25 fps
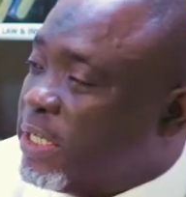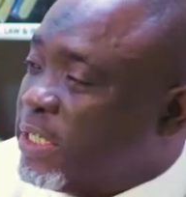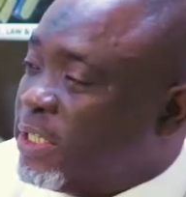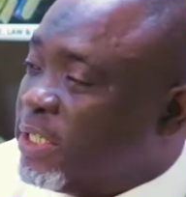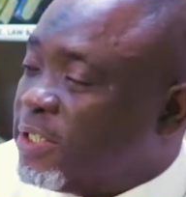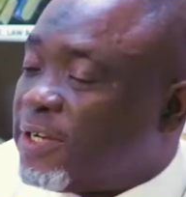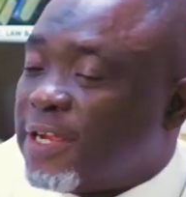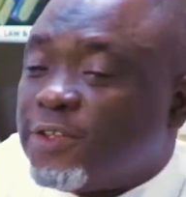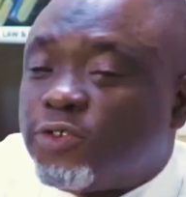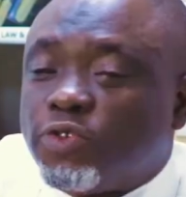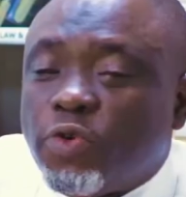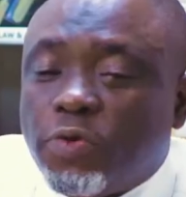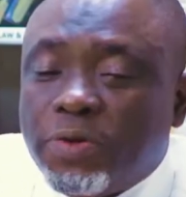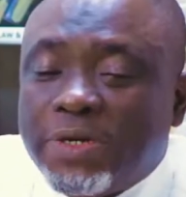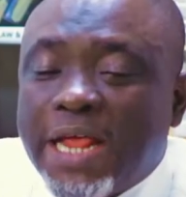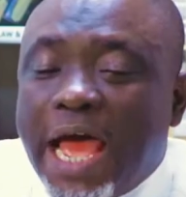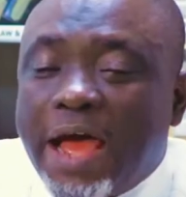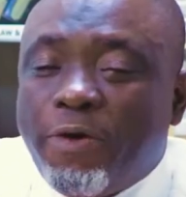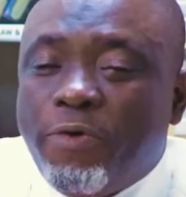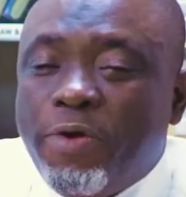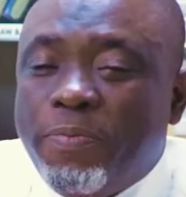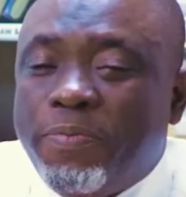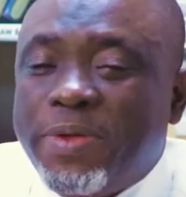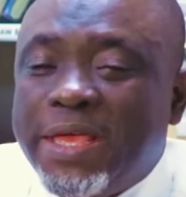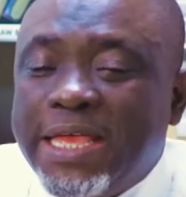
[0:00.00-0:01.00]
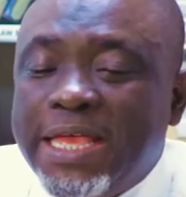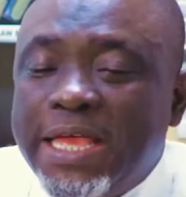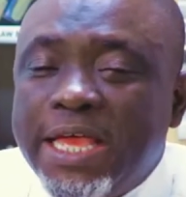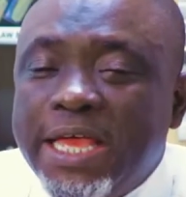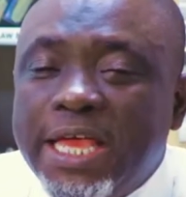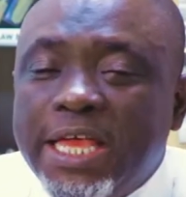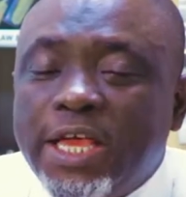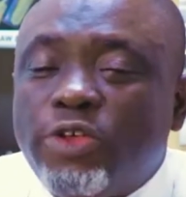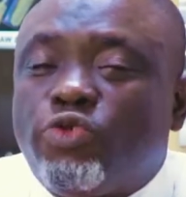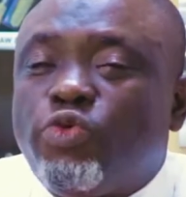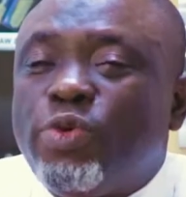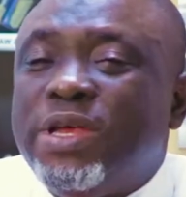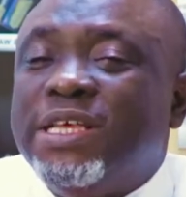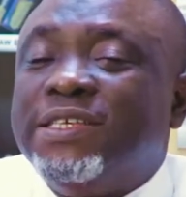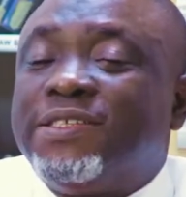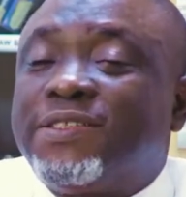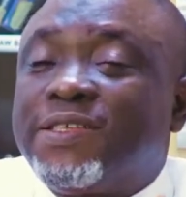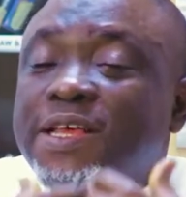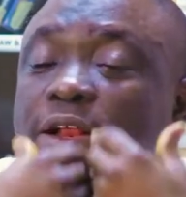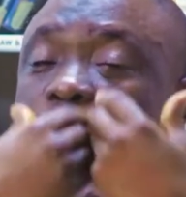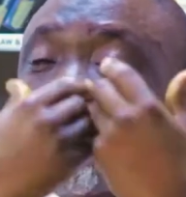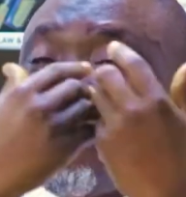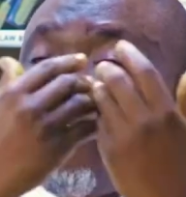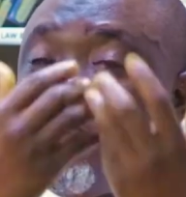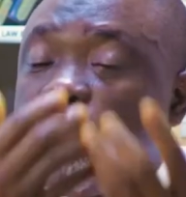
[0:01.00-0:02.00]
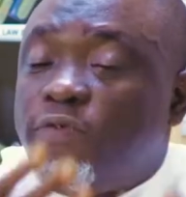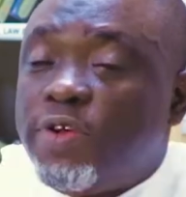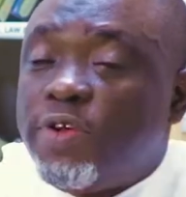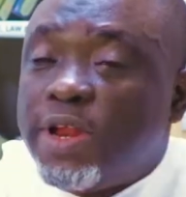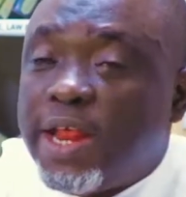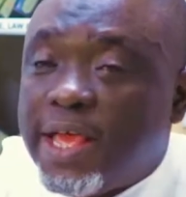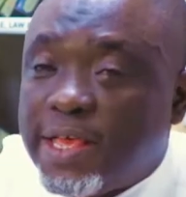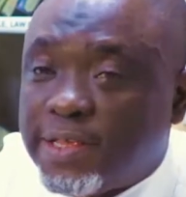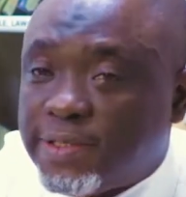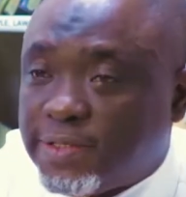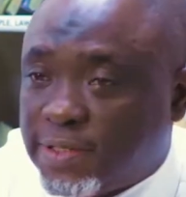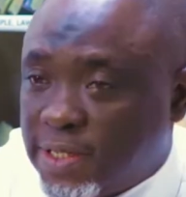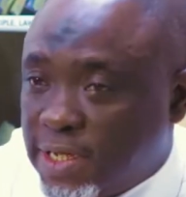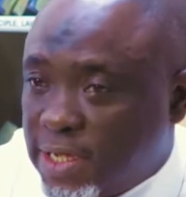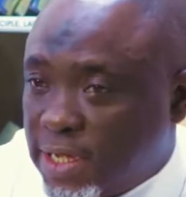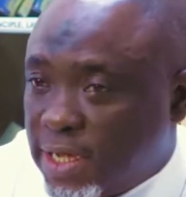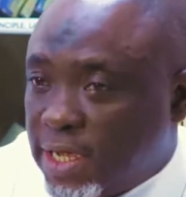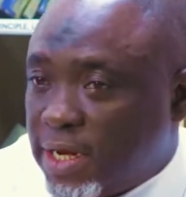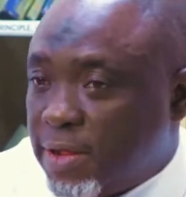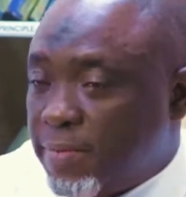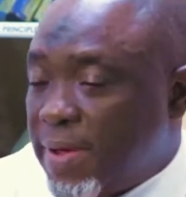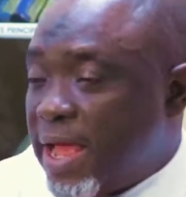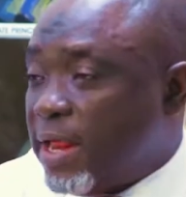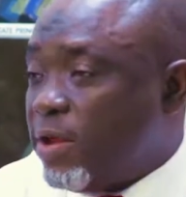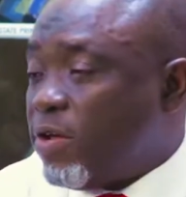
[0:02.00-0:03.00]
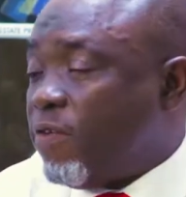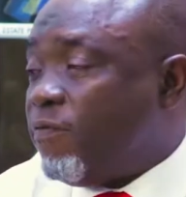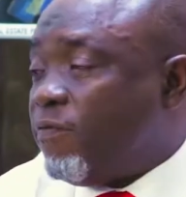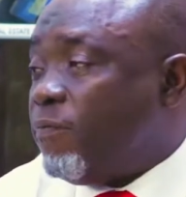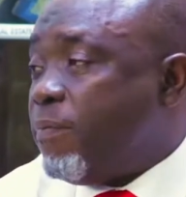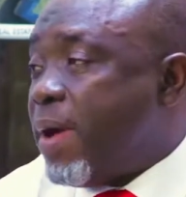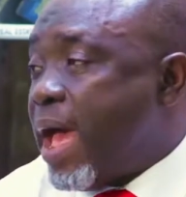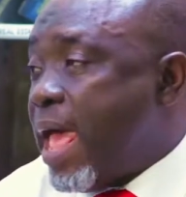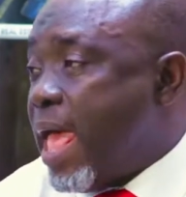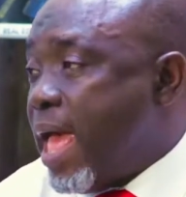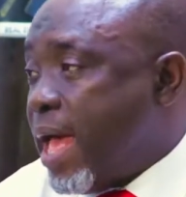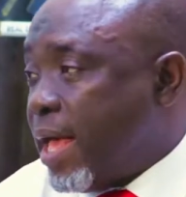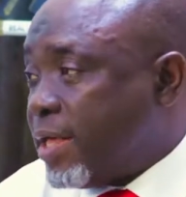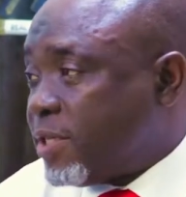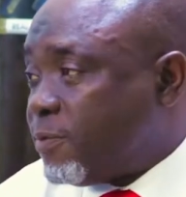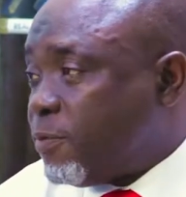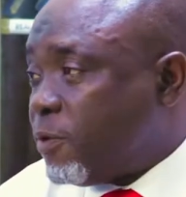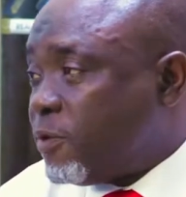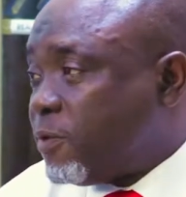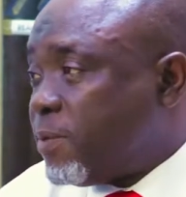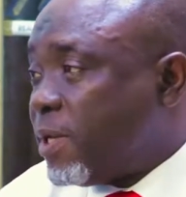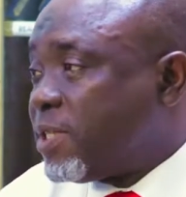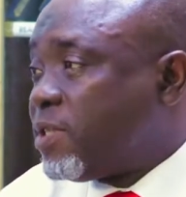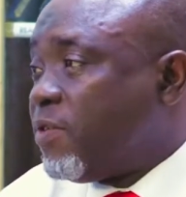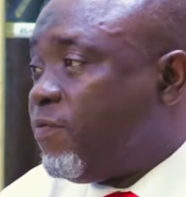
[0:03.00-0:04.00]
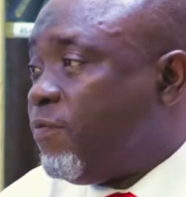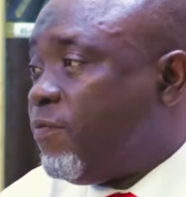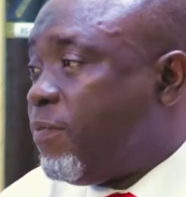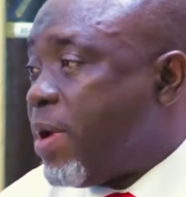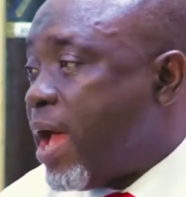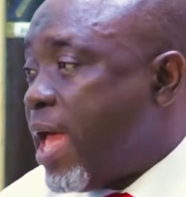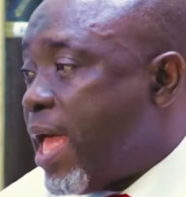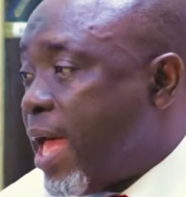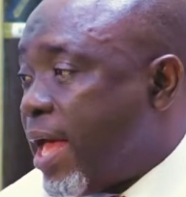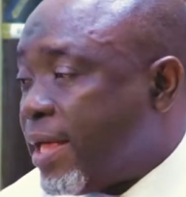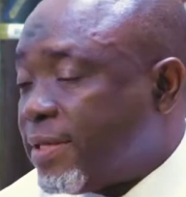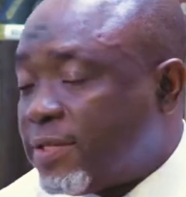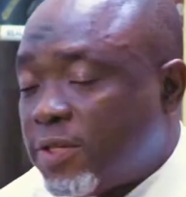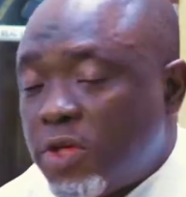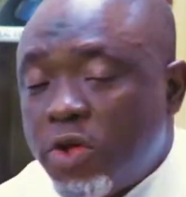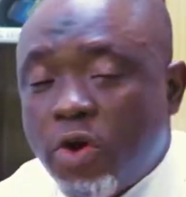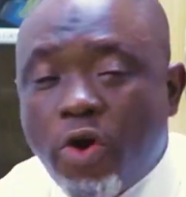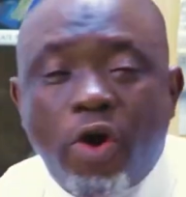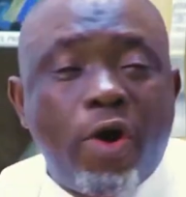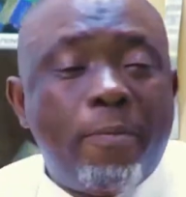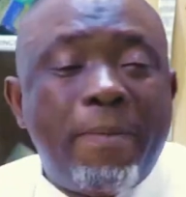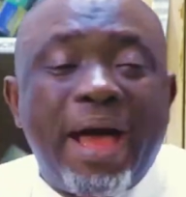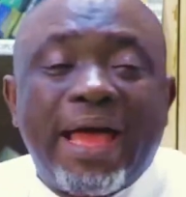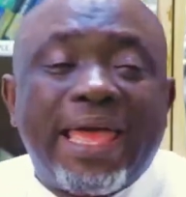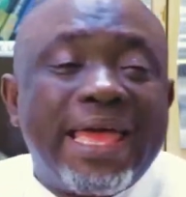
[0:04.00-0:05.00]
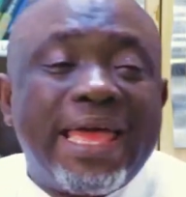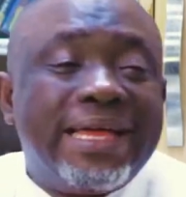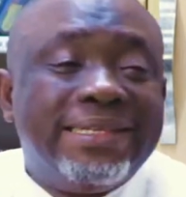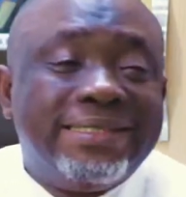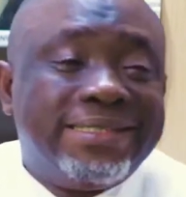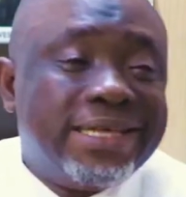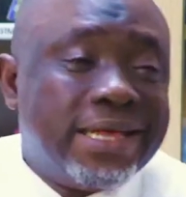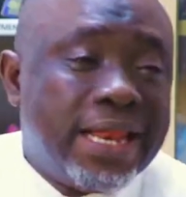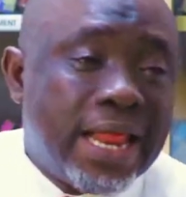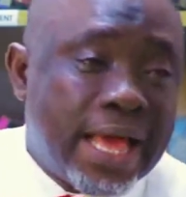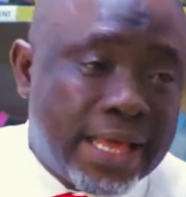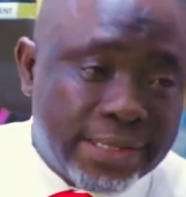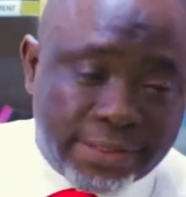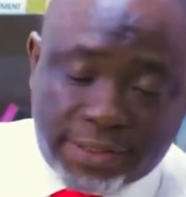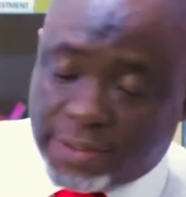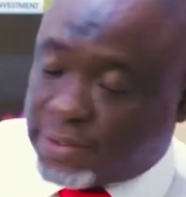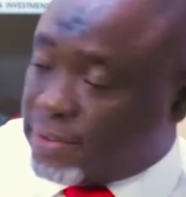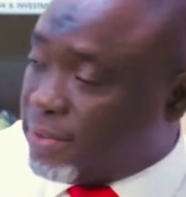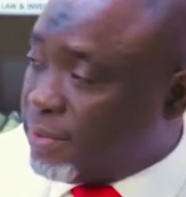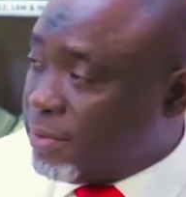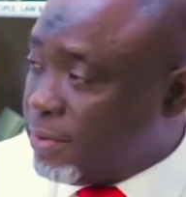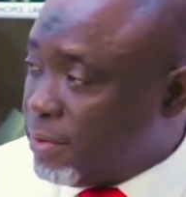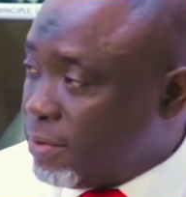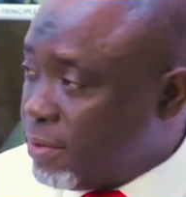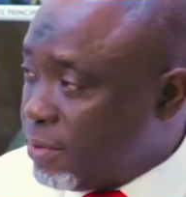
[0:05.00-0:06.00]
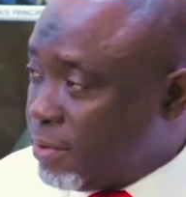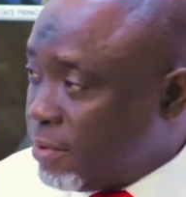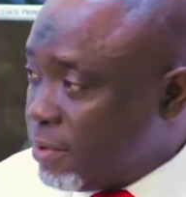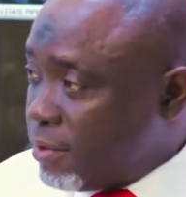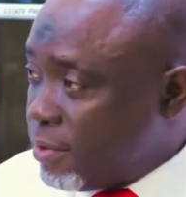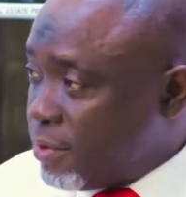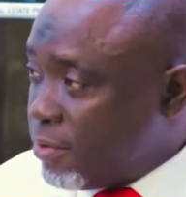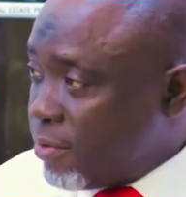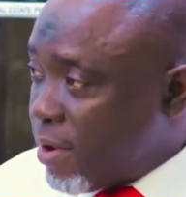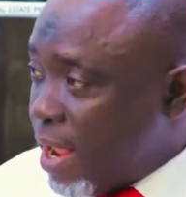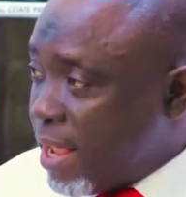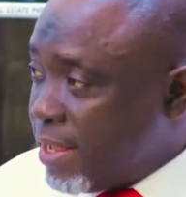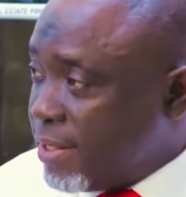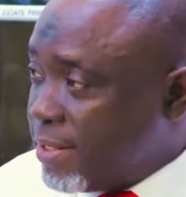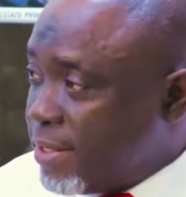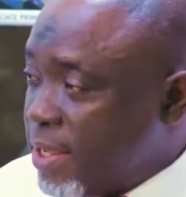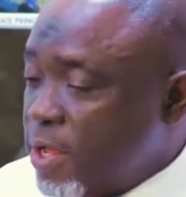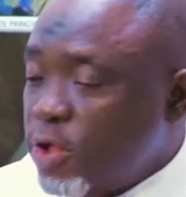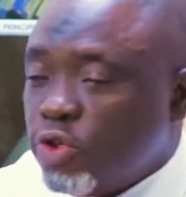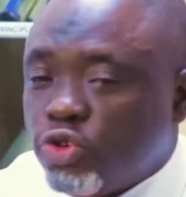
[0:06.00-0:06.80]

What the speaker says: interest. So it will instill confidence in the mind of buyers, prospective buyers, or market dealers, right?